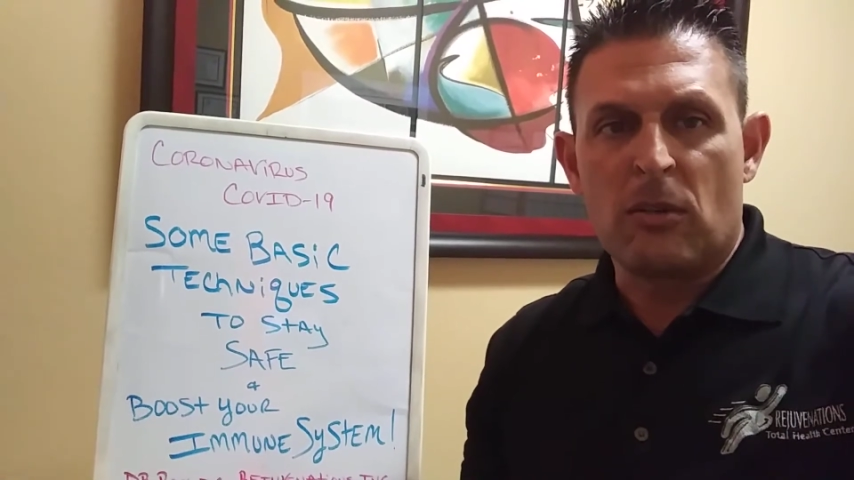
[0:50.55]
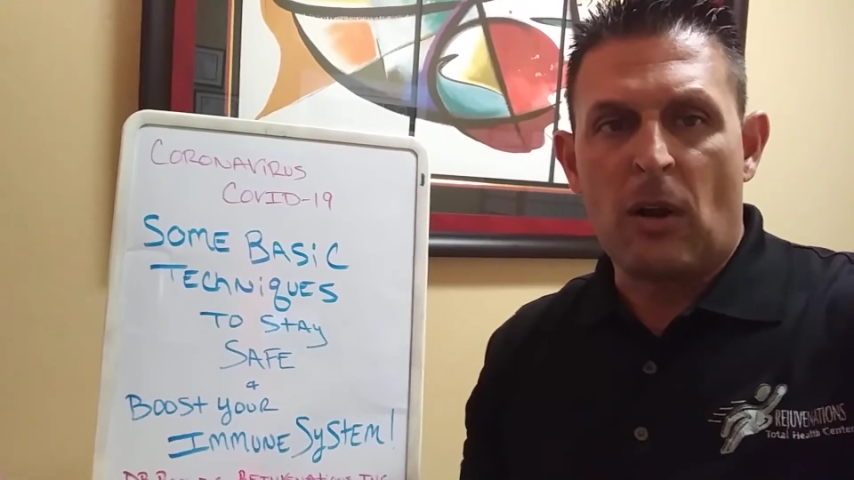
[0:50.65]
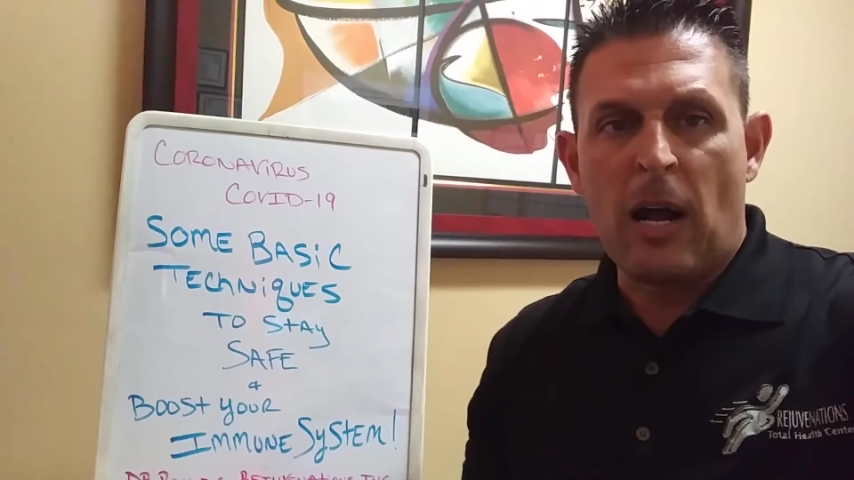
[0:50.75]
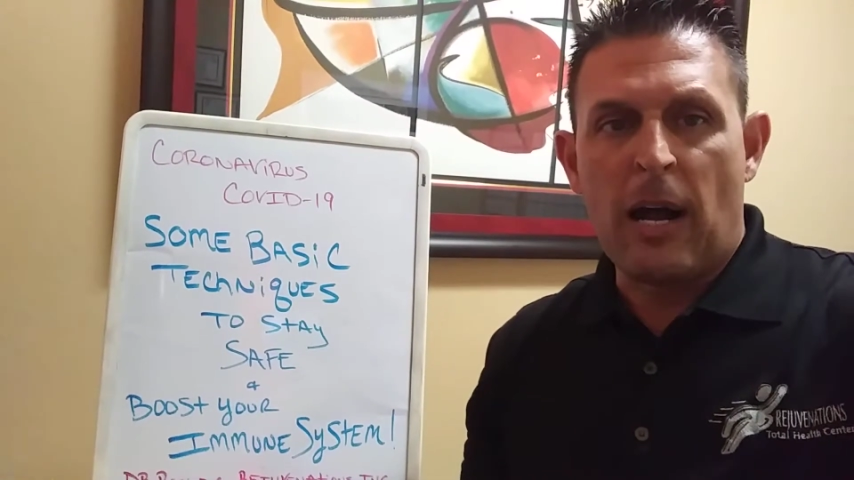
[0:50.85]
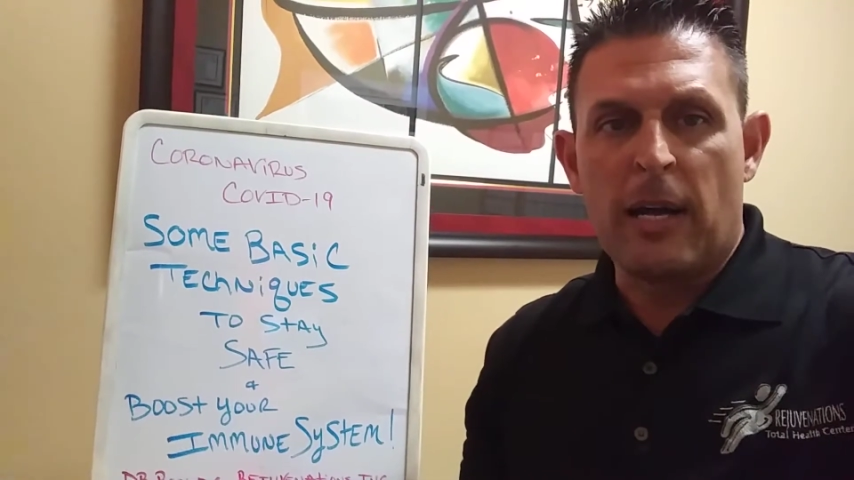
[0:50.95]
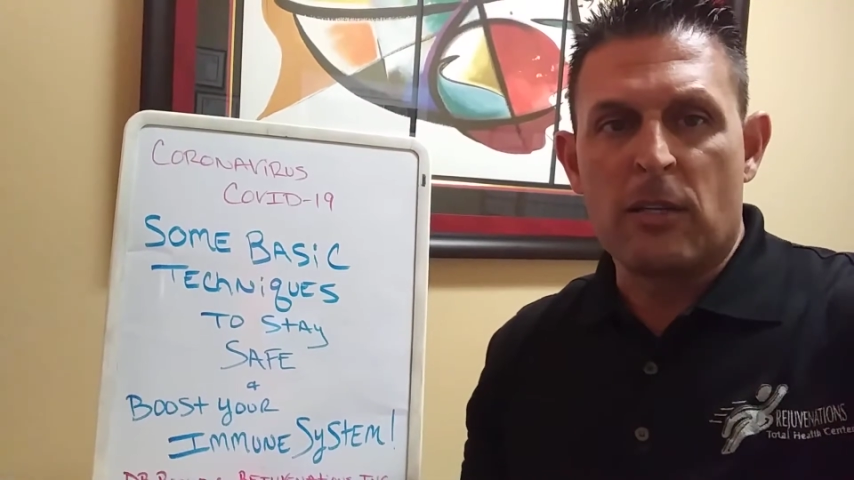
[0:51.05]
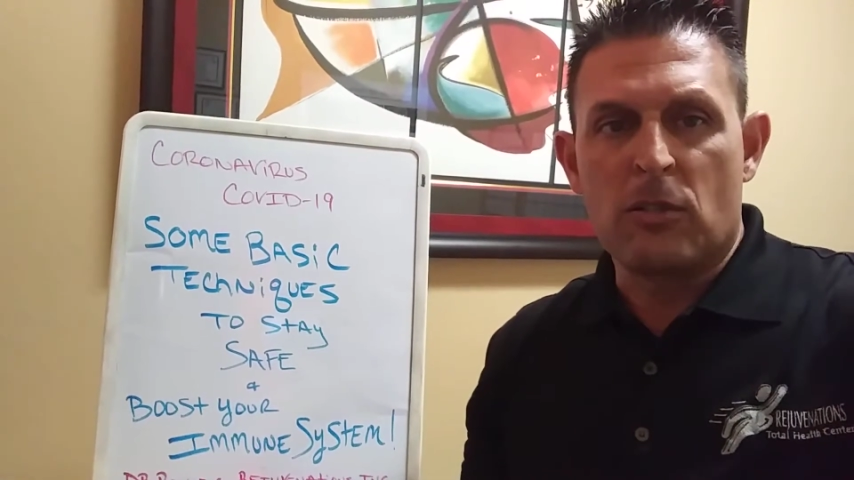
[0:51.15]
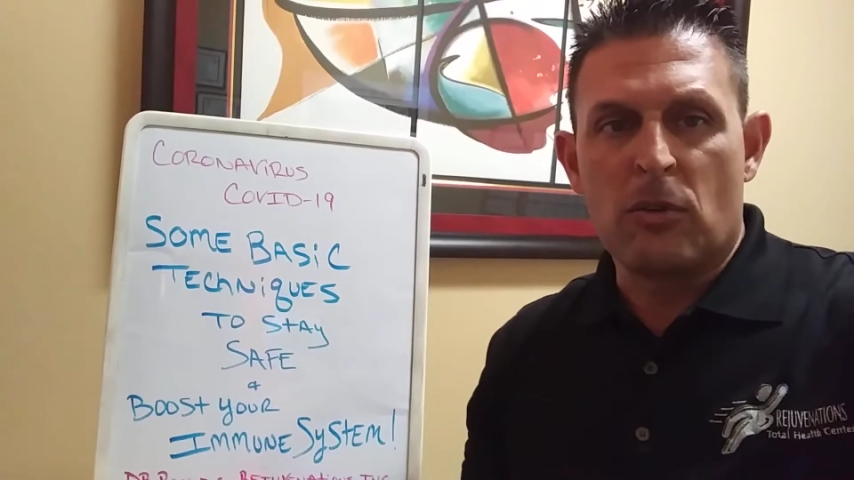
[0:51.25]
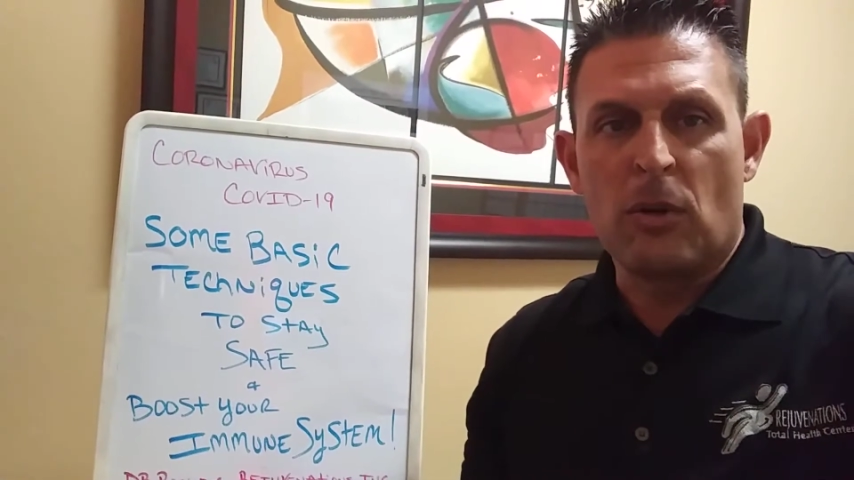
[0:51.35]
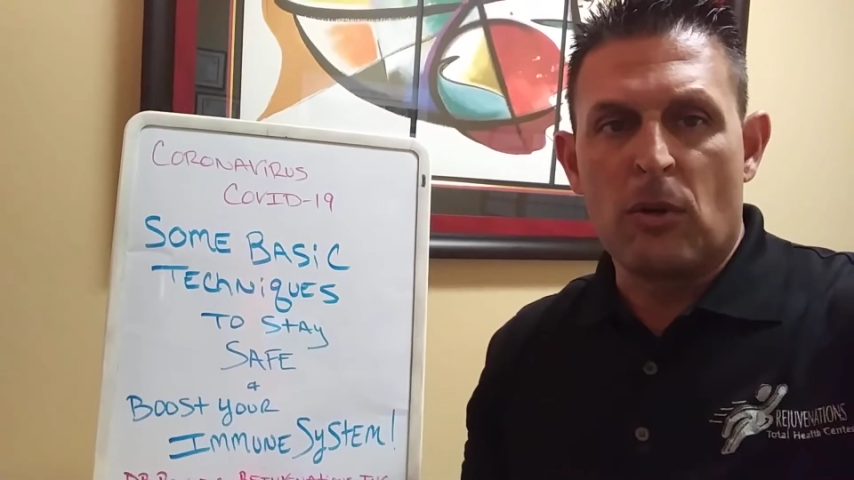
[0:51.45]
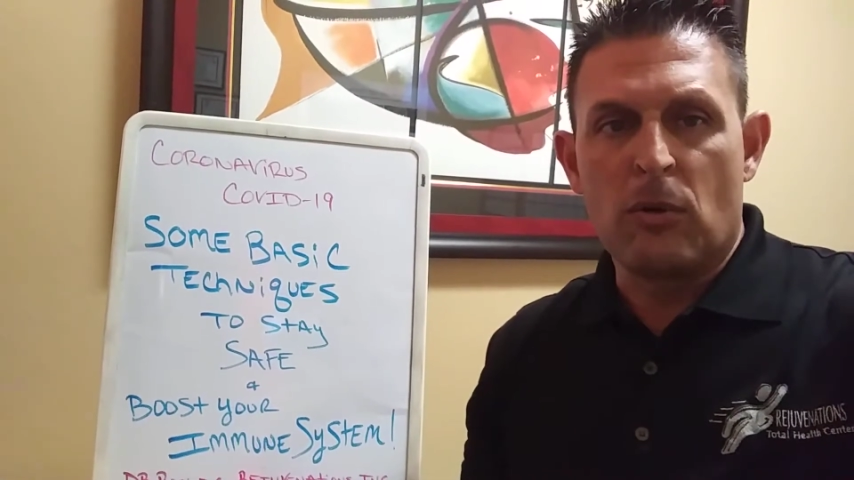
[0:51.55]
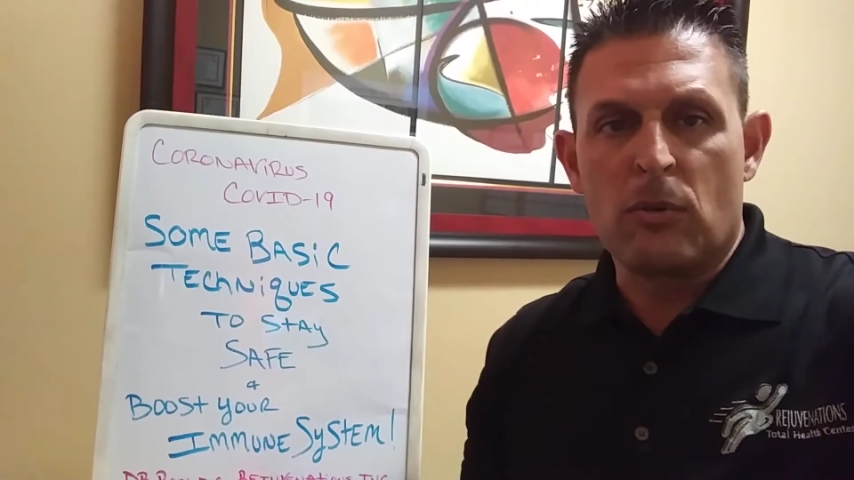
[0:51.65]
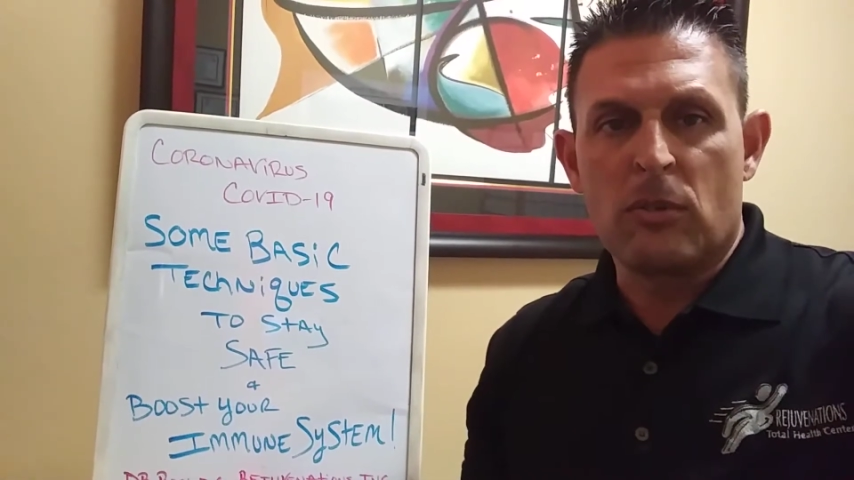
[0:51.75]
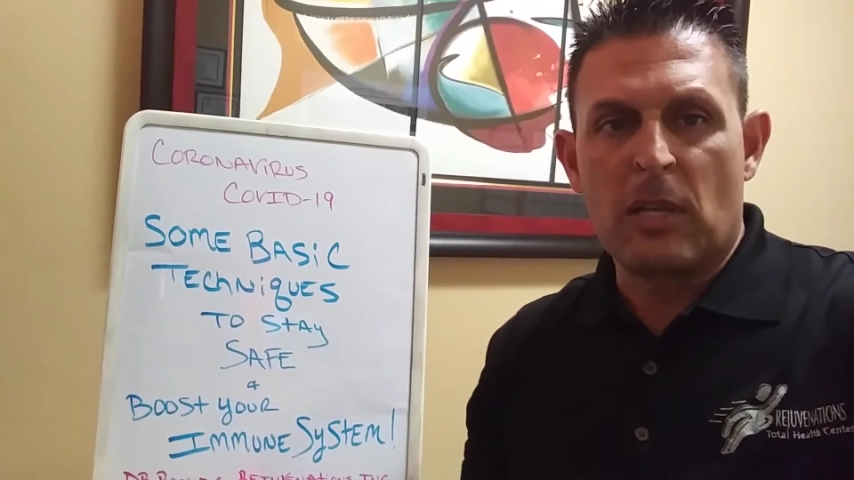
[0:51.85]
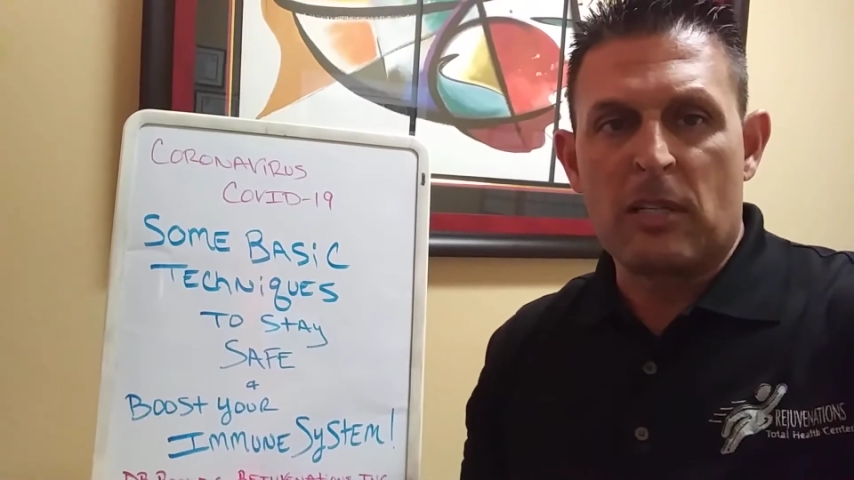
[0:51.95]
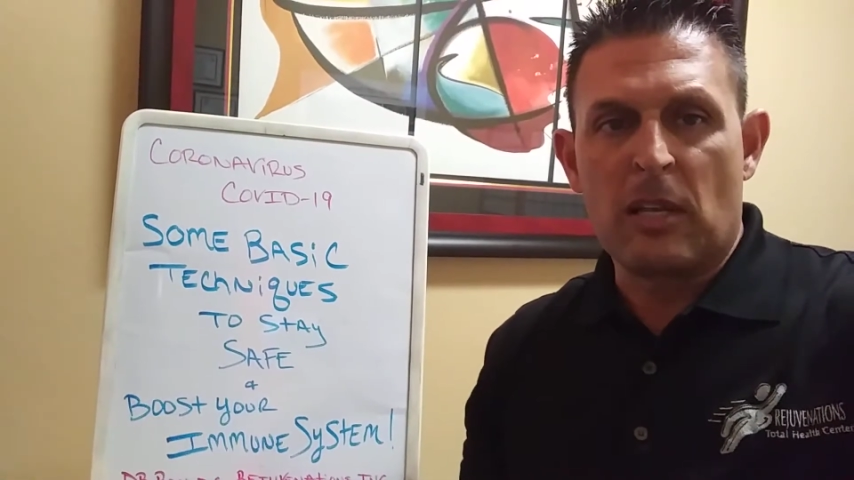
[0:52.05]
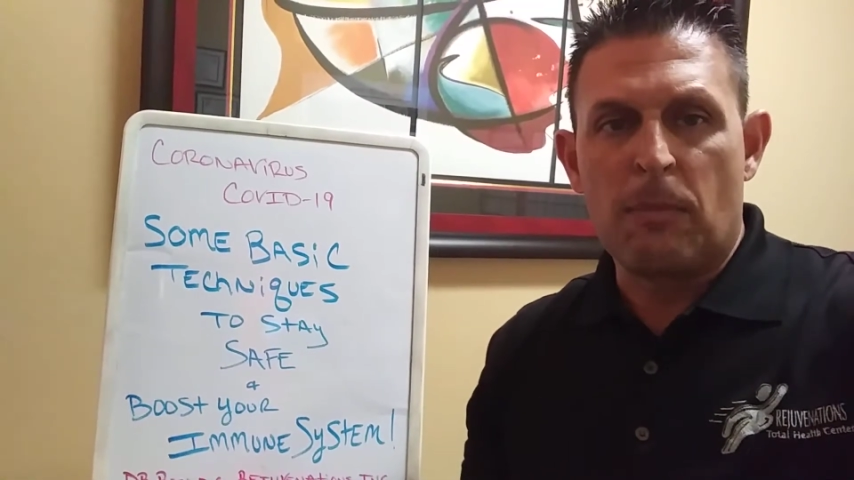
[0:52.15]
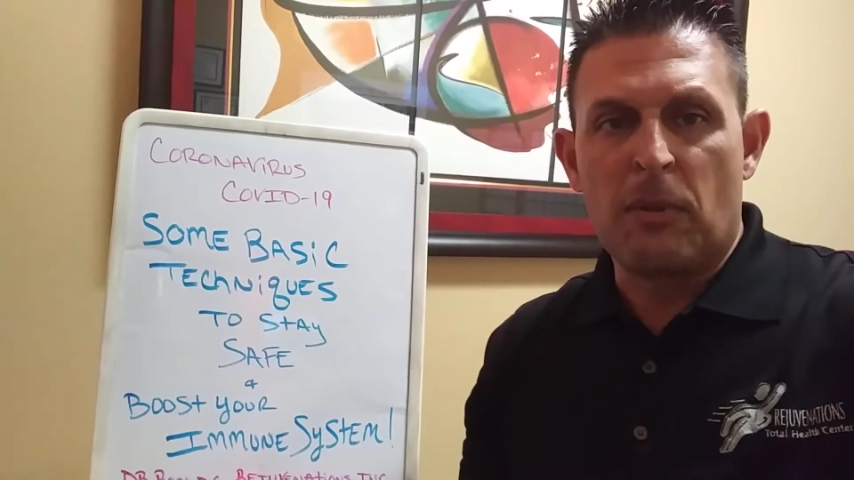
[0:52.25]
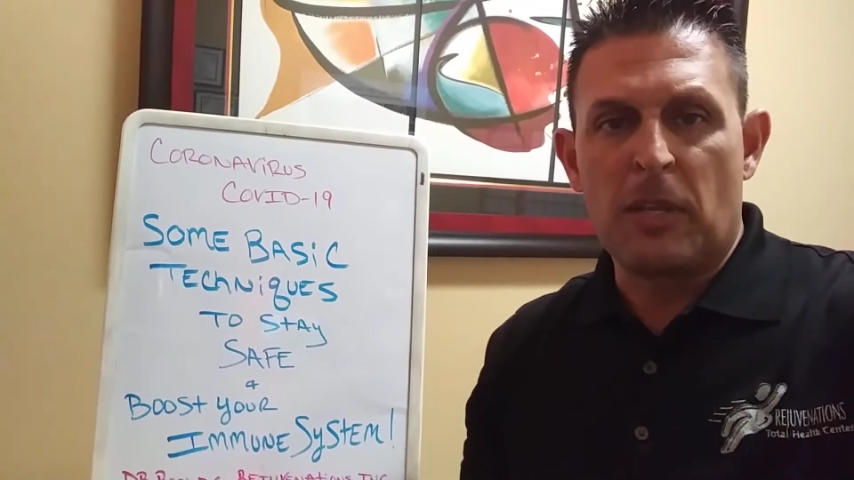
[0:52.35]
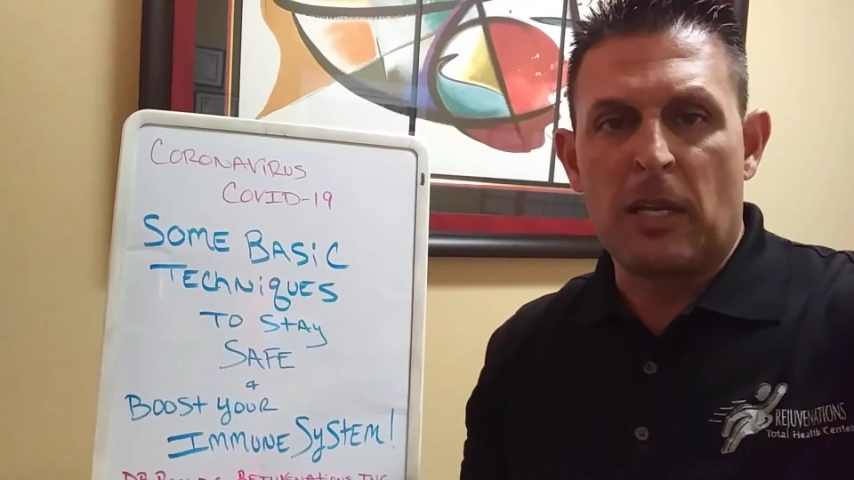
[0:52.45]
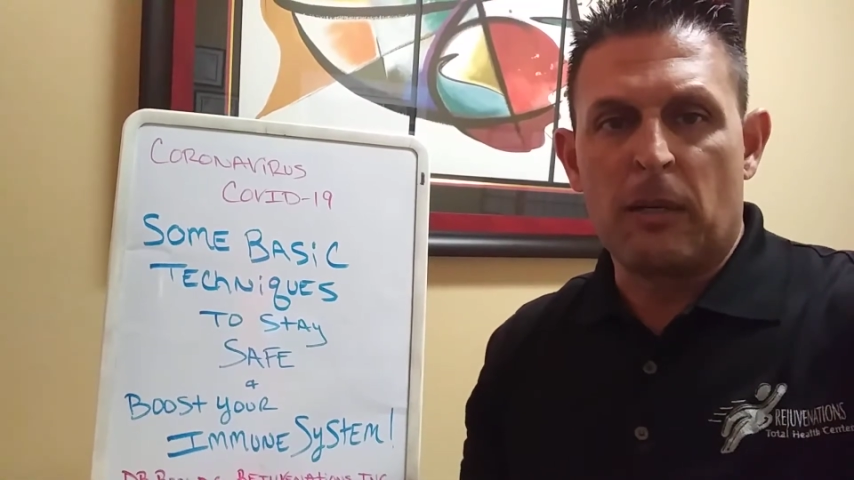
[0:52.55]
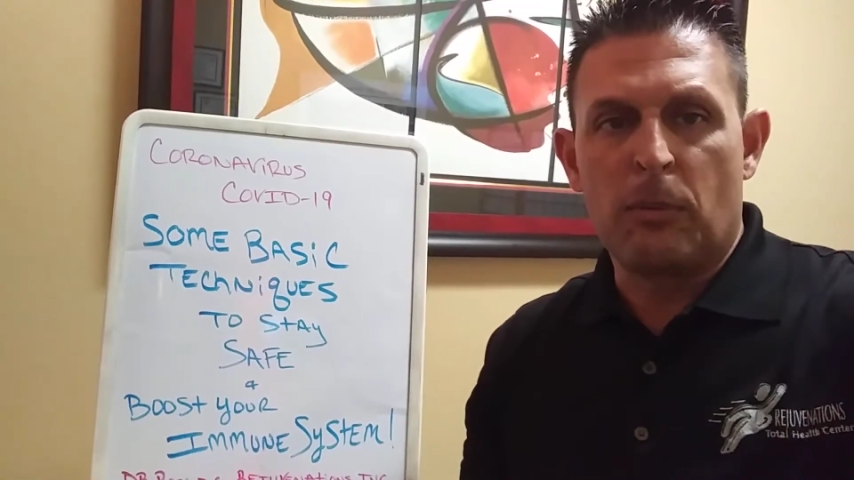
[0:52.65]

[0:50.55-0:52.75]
your eyes, your nose, that type of thing,